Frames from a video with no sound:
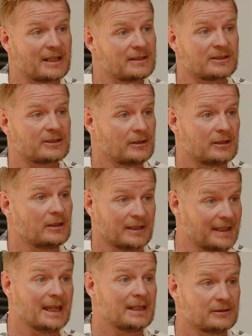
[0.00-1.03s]
be able to start
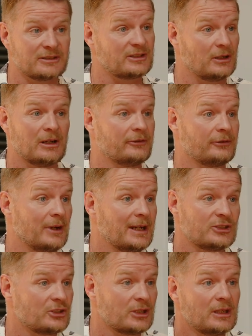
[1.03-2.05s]
again and start
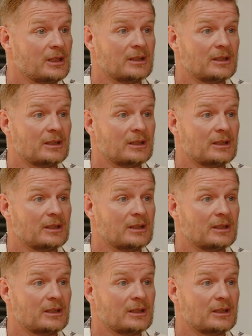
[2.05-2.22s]
fresh.